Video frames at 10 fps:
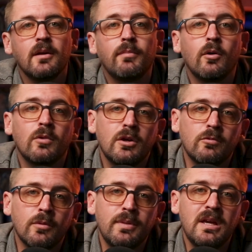but we
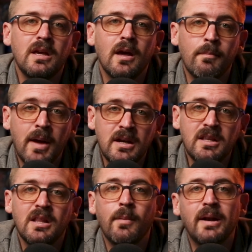will be
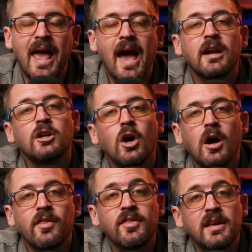amending them and adding
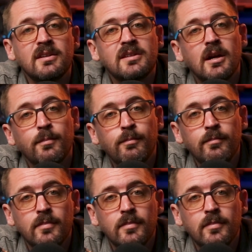on things that are